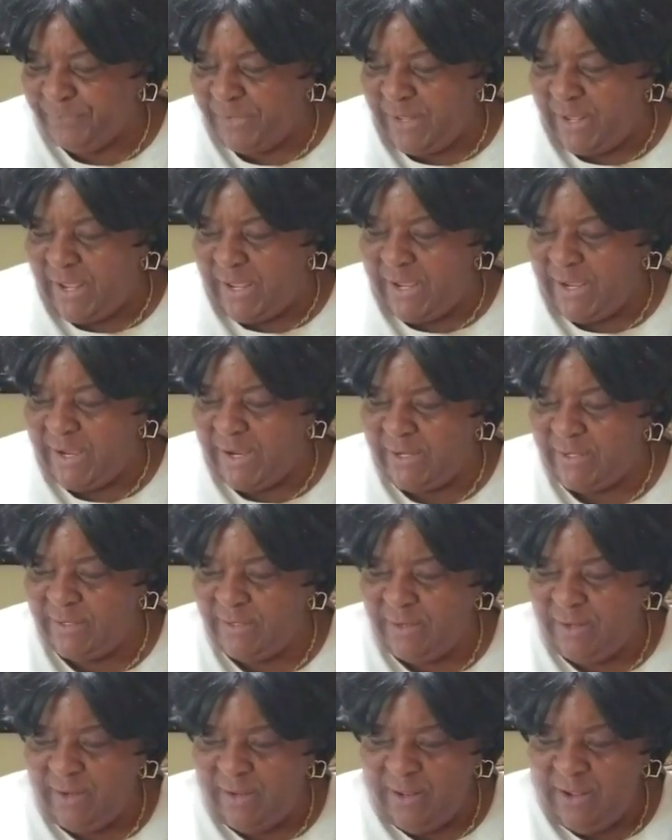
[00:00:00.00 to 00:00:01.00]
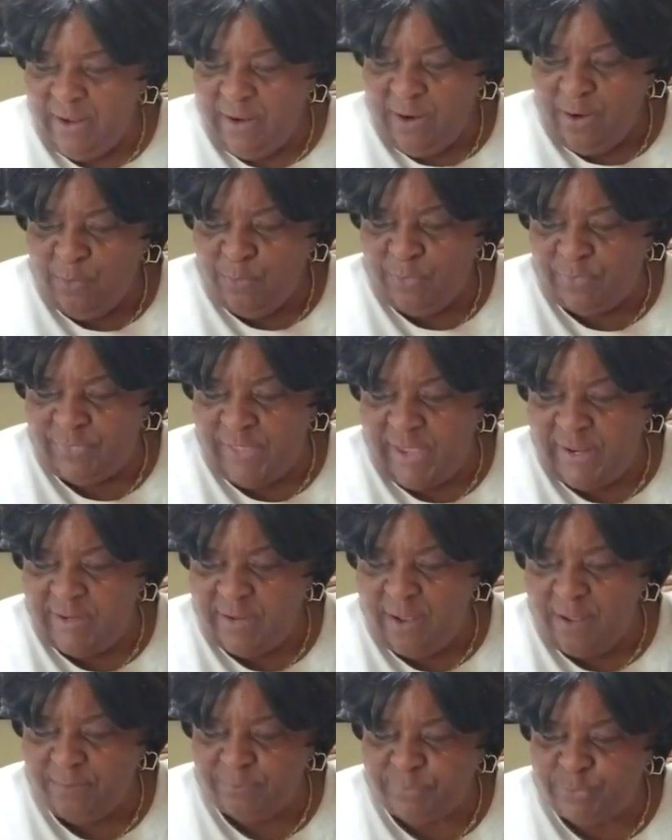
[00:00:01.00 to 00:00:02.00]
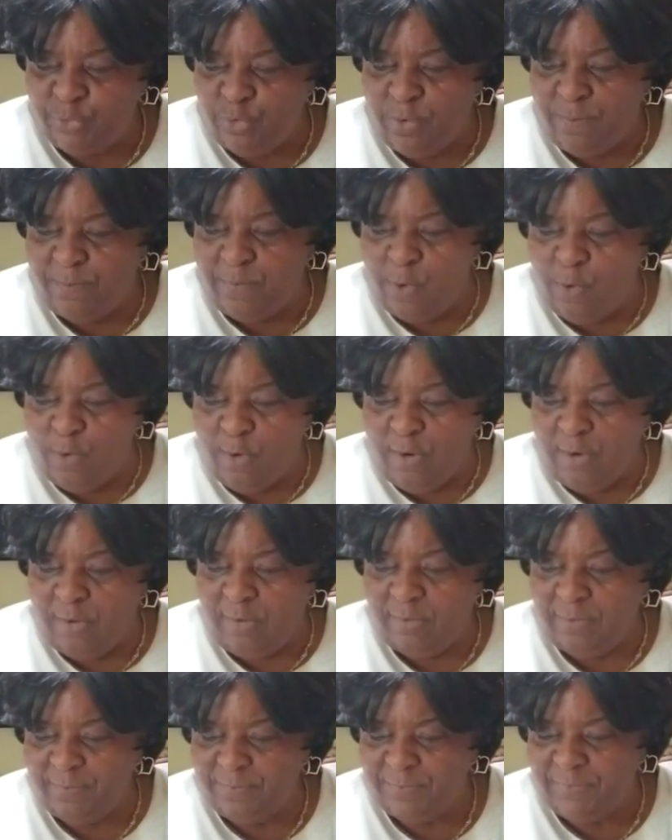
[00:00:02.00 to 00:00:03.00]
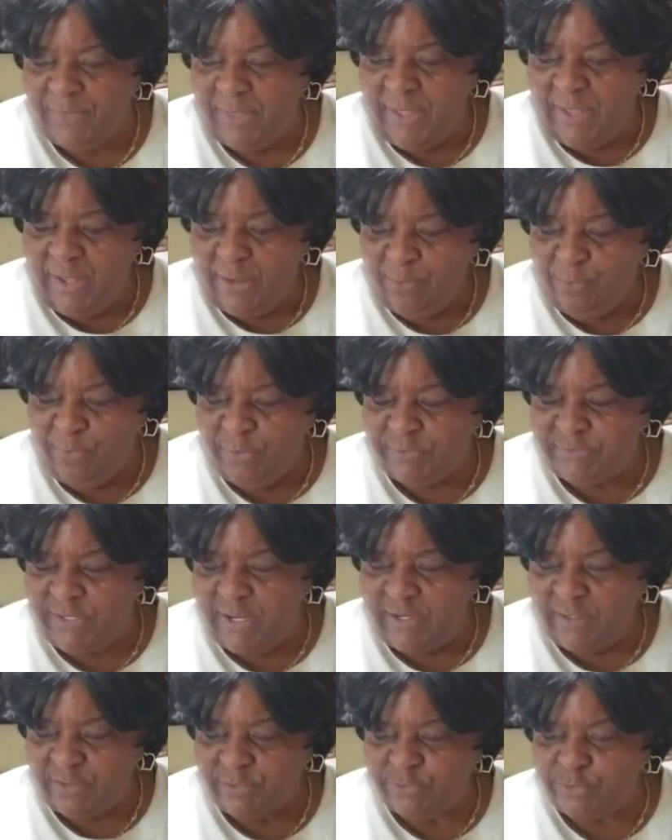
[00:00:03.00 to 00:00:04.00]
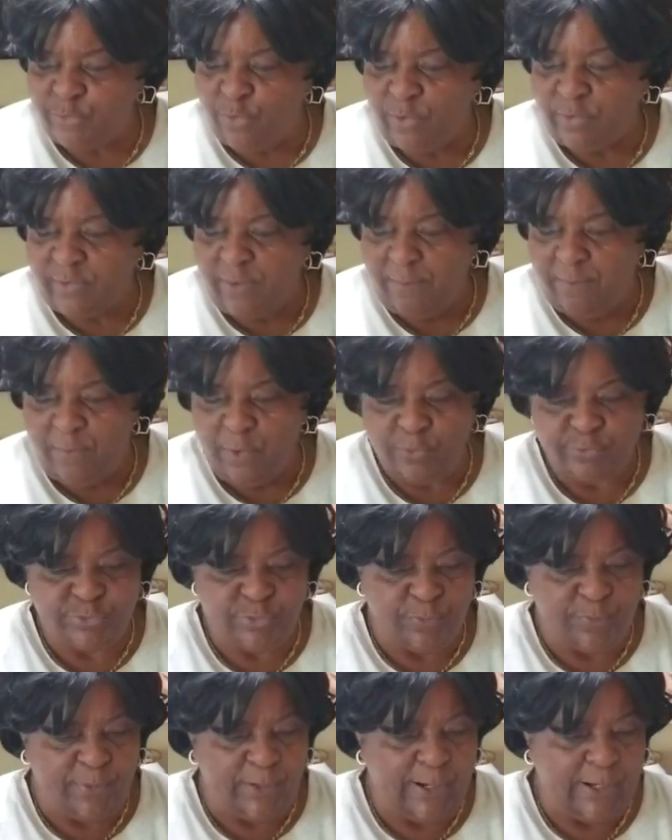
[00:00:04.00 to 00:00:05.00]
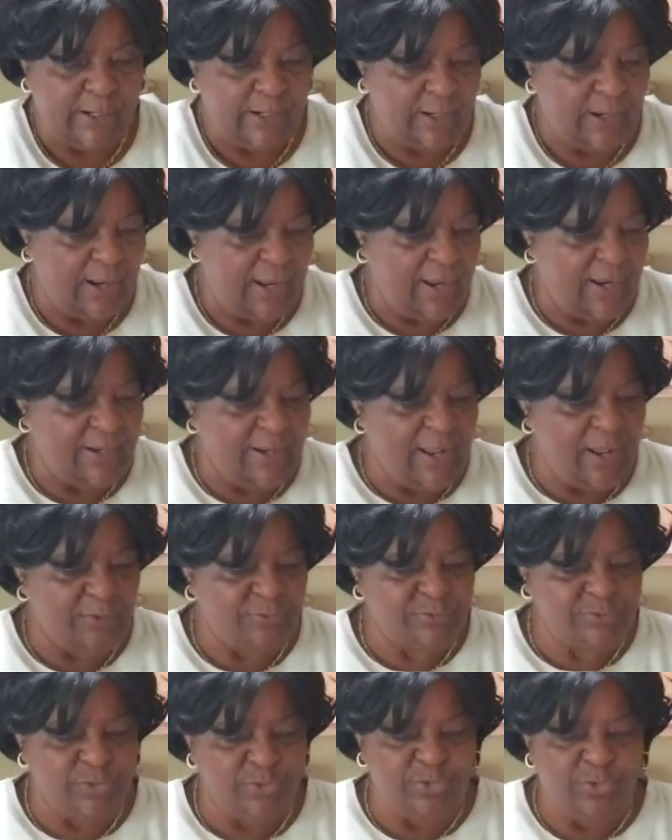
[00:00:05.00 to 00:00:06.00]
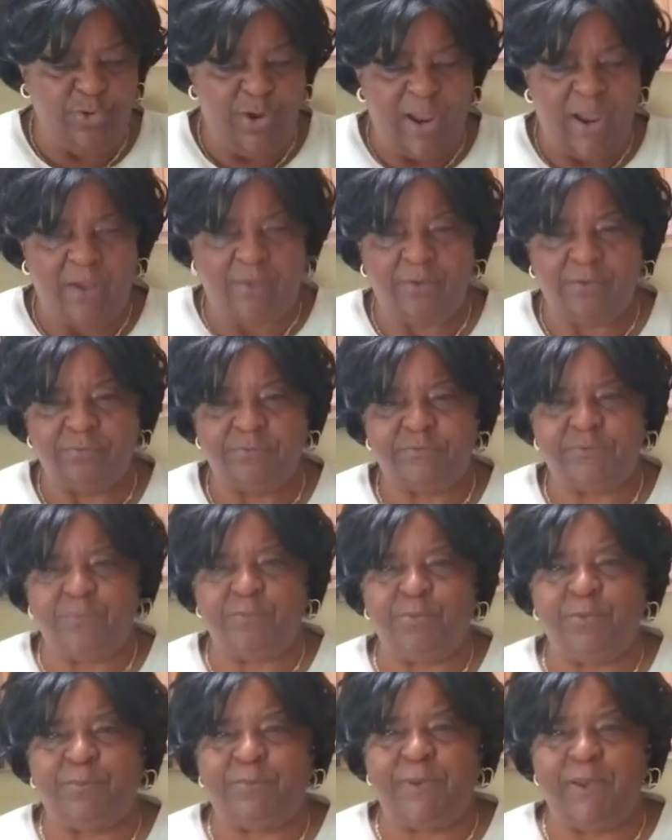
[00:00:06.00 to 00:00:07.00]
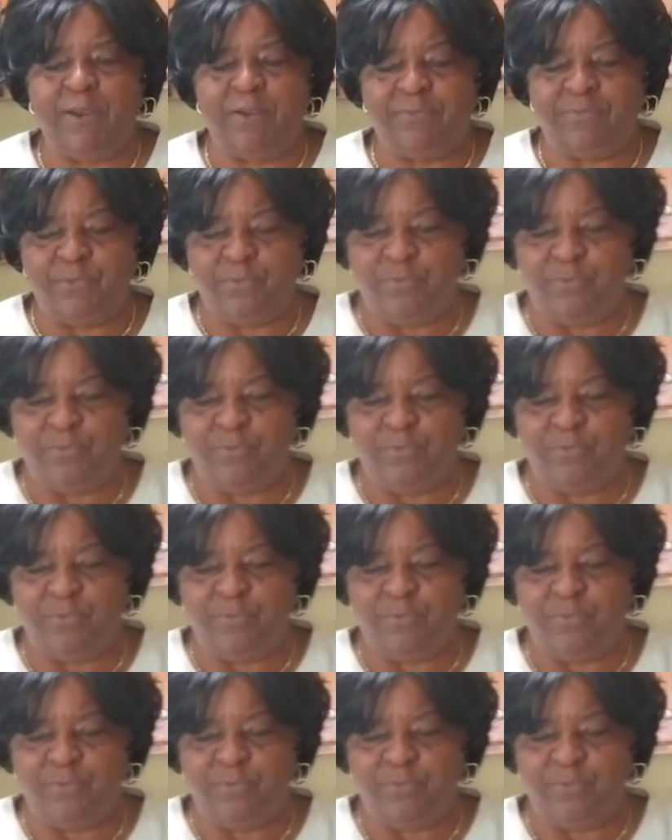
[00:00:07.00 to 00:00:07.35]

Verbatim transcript: and when they come to a boil, we'll take a short commercial break and I'll show you how to prepare the